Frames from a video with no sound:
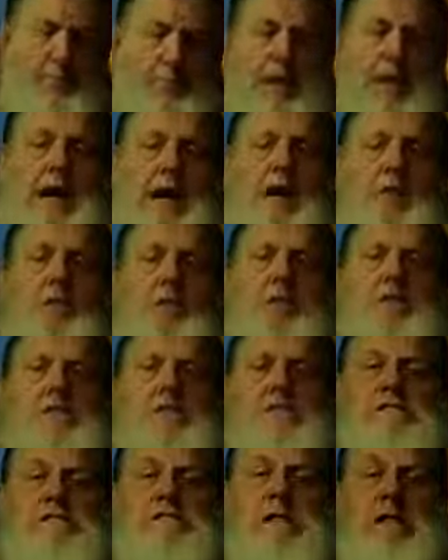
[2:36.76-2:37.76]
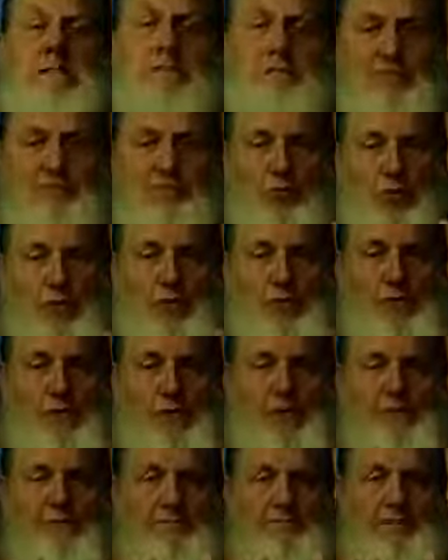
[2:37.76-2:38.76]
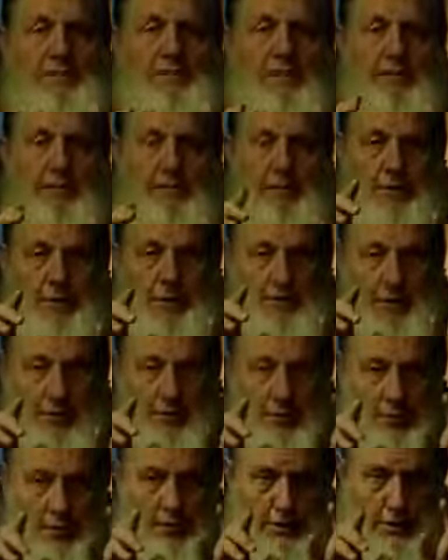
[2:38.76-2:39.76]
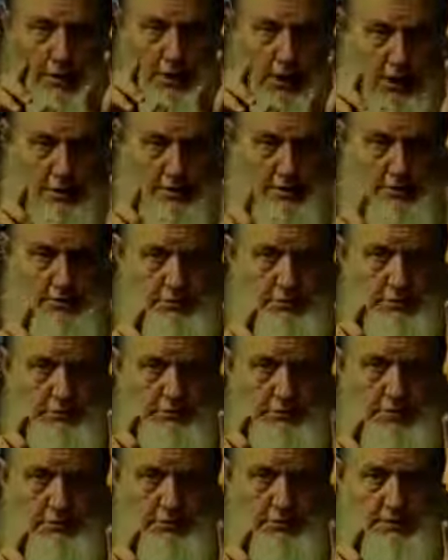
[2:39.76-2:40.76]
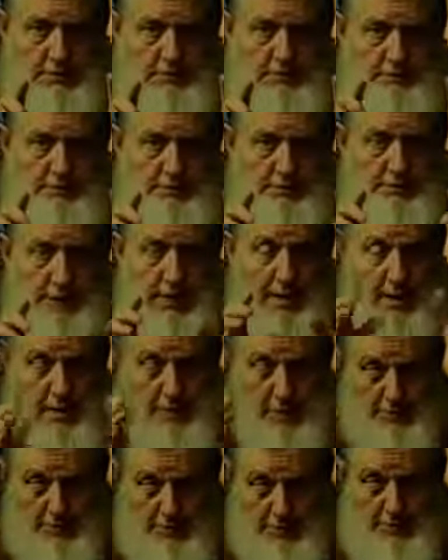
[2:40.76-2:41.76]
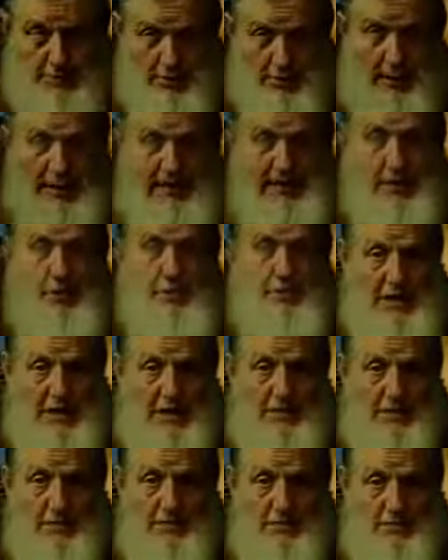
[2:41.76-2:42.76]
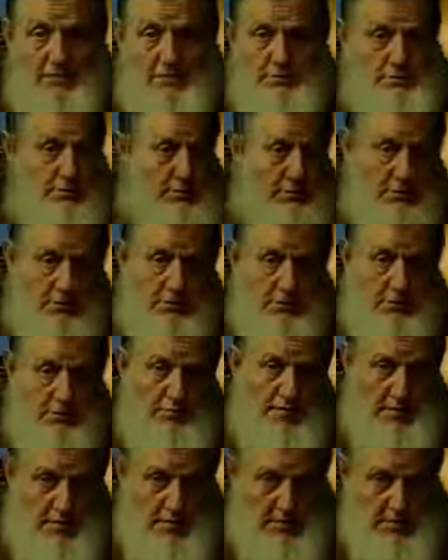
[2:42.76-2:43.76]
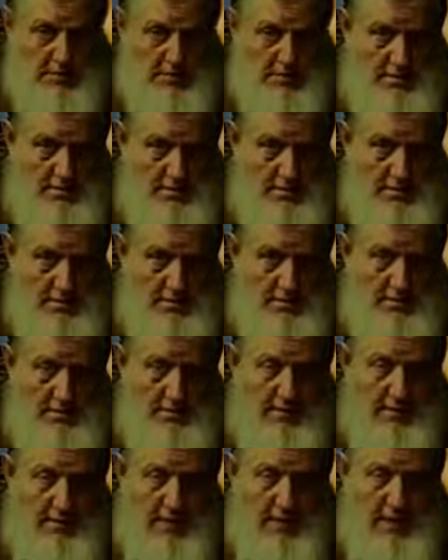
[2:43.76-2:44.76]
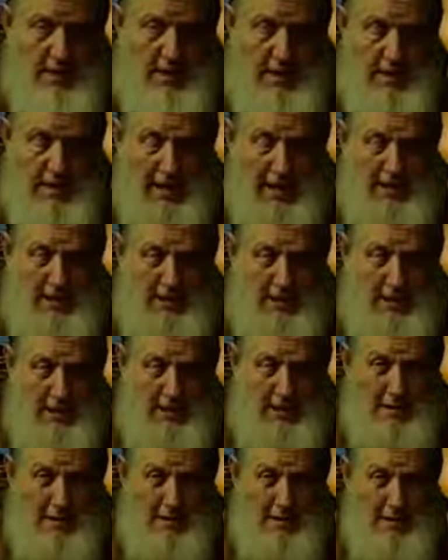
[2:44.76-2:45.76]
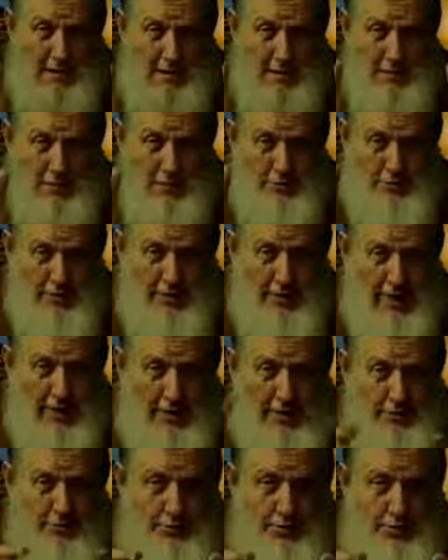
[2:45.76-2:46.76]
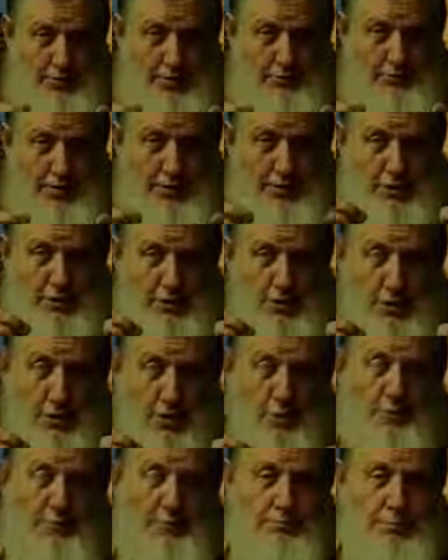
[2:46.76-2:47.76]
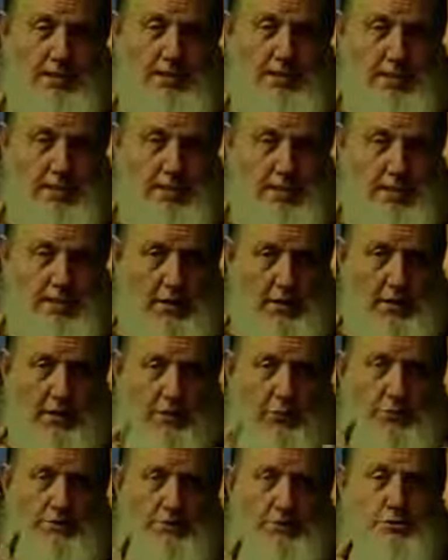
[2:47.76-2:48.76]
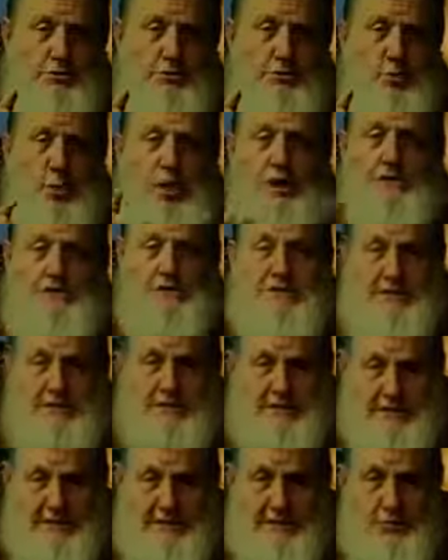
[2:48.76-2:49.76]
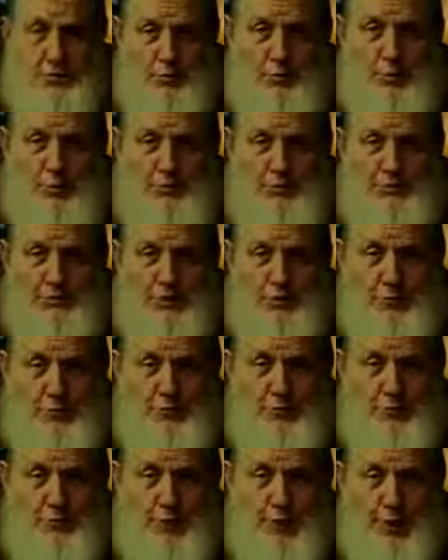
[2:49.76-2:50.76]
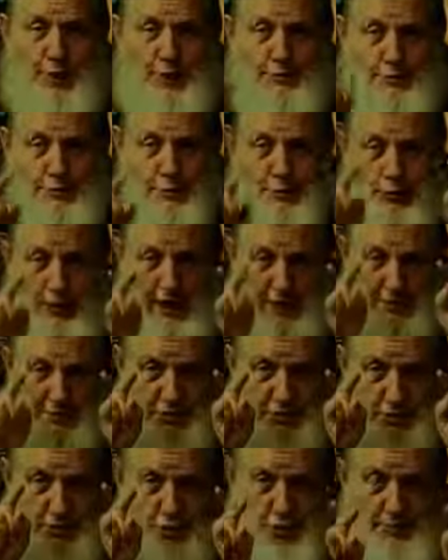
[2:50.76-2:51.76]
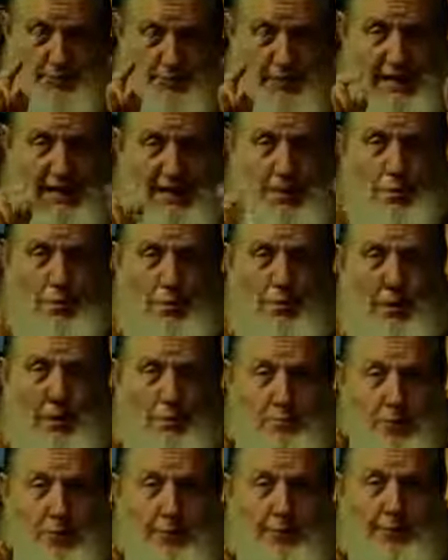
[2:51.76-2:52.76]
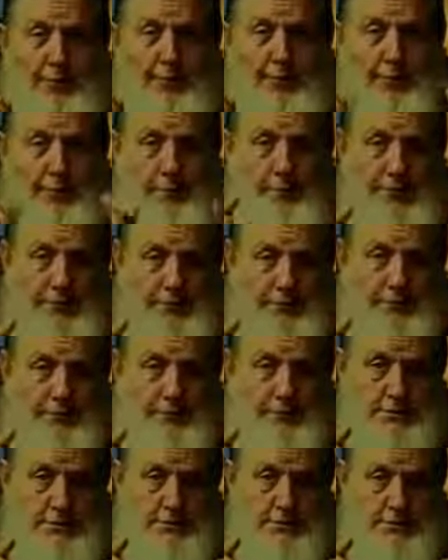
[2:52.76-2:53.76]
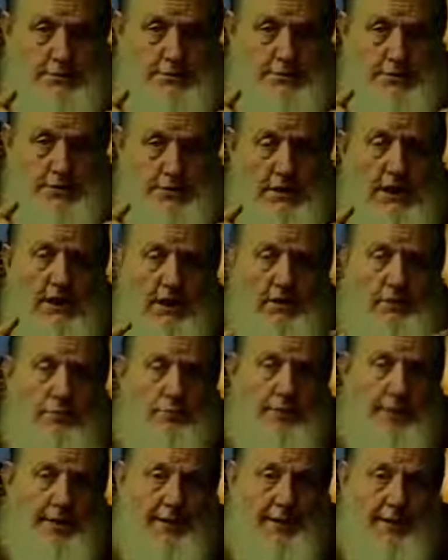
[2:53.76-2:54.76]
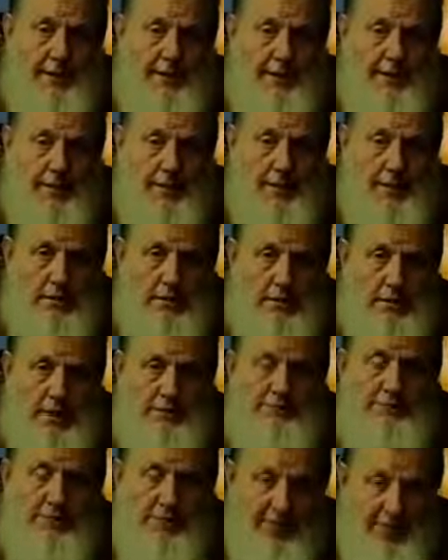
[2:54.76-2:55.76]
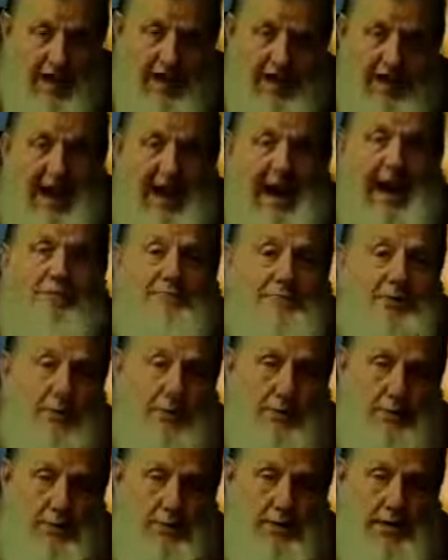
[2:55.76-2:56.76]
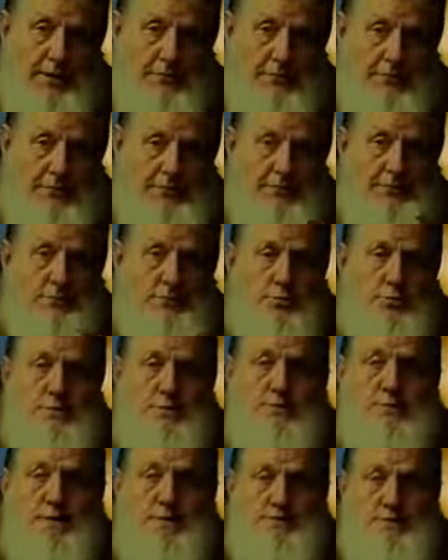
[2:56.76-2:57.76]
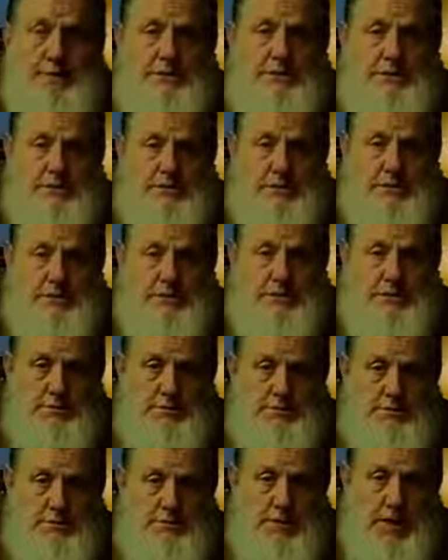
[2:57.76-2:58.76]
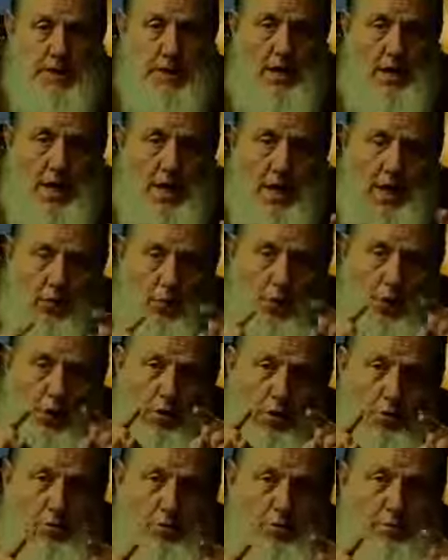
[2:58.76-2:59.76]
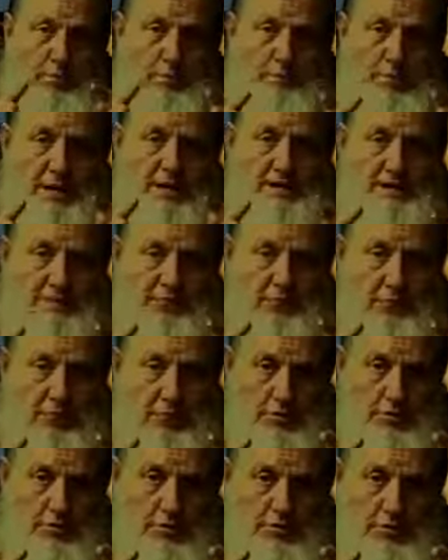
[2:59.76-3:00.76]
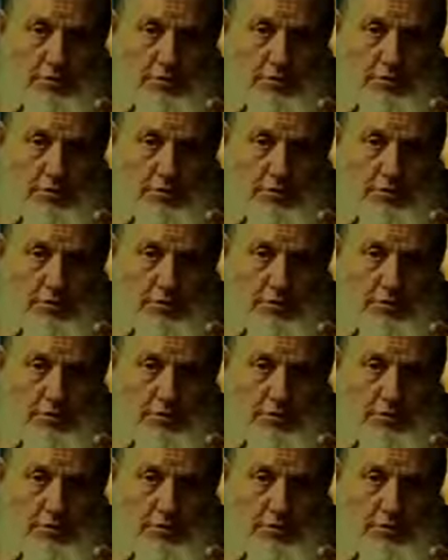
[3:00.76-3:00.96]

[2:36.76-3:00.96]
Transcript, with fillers: But I want to stop before we go any further, and I want to caution you about something. Because you know what? I care about you. You don't know me. And you think I don't know you, but you're a human being. Otherwise, you couldn't watch this thing. You wouldn't understand what's going on. So, as a human, you're my brother, you're my sister in humanity. And for that, I have to care about you. This is what Islam teaches us. Mm-hmm, mm-hmm. And I want only the best for you.